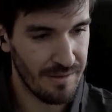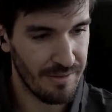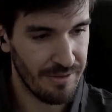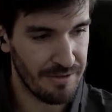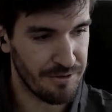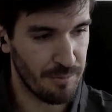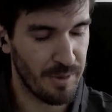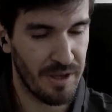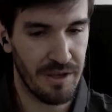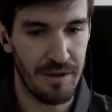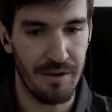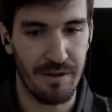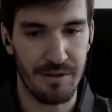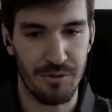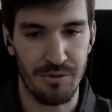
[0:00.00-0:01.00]
the topic
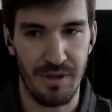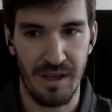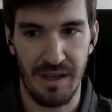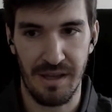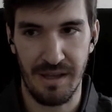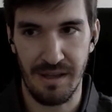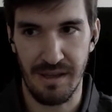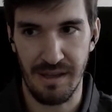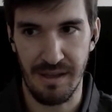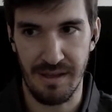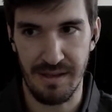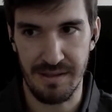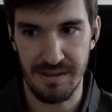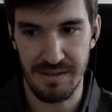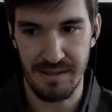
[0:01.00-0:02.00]
here today
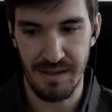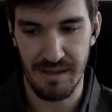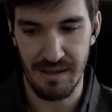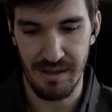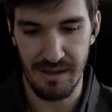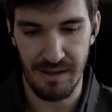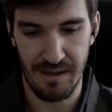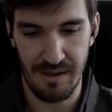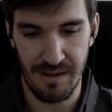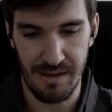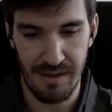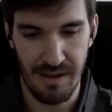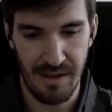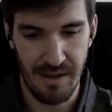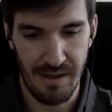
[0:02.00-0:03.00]
is
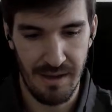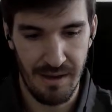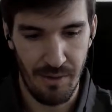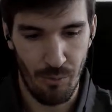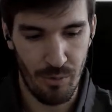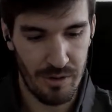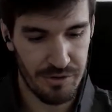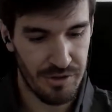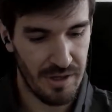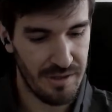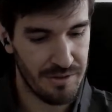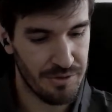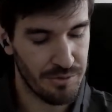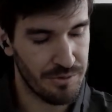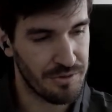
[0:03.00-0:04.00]
we are
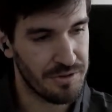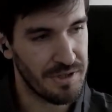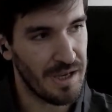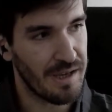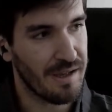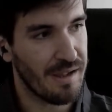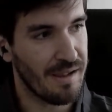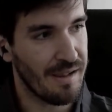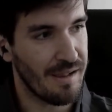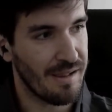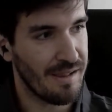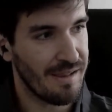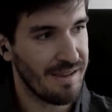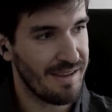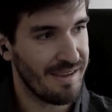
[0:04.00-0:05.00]
trying to
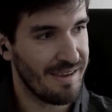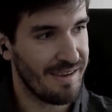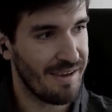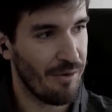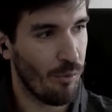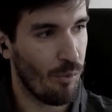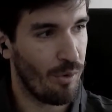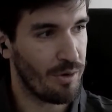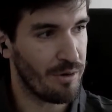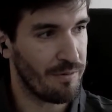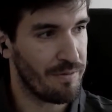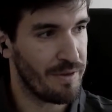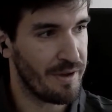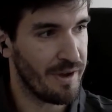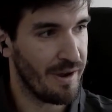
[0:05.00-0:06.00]
tackle one
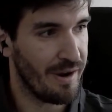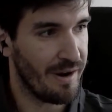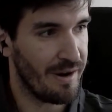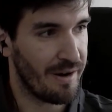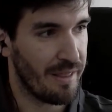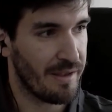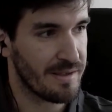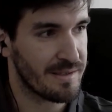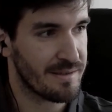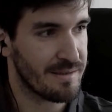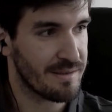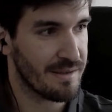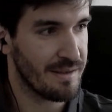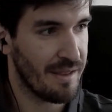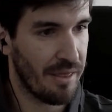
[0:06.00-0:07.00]
of the
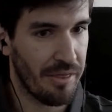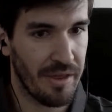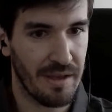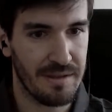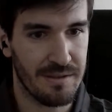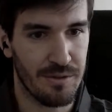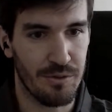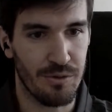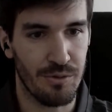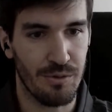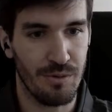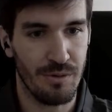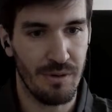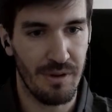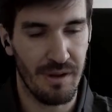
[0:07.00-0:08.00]
hardest things to
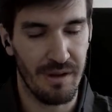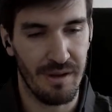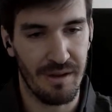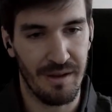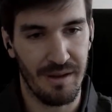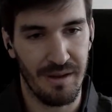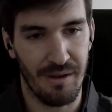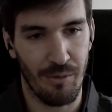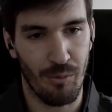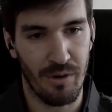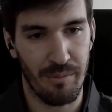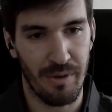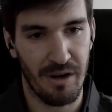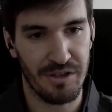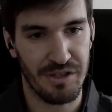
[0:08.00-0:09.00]
do
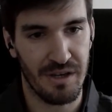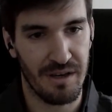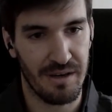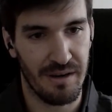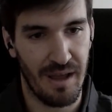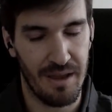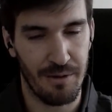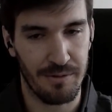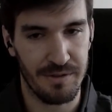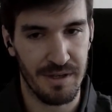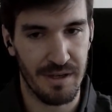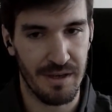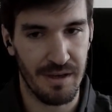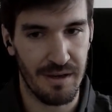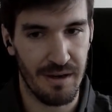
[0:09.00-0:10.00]
when managing an
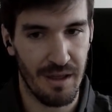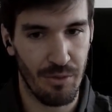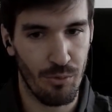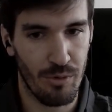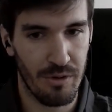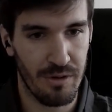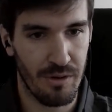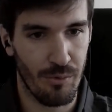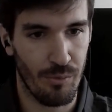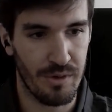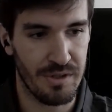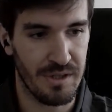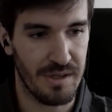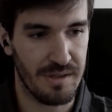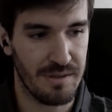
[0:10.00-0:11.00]
IoT network,
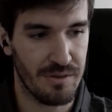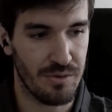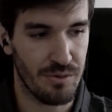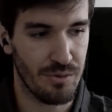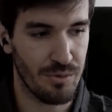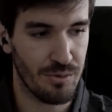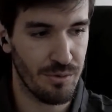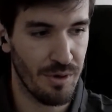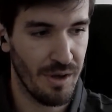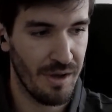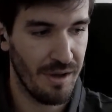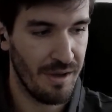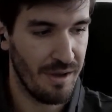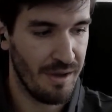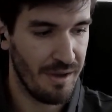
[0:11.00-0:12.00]
which is to
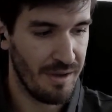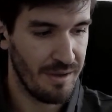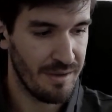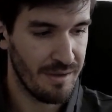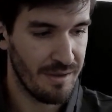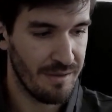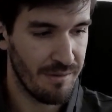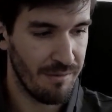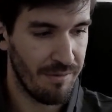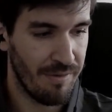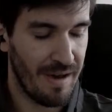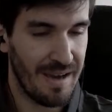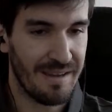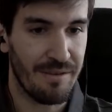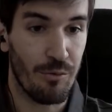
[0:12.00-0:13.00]

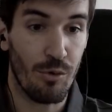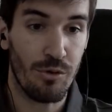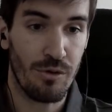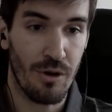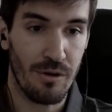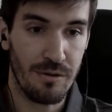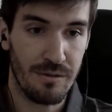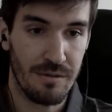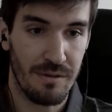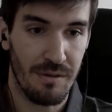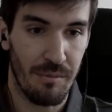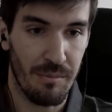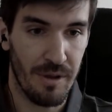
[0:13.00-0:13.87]
find the root cause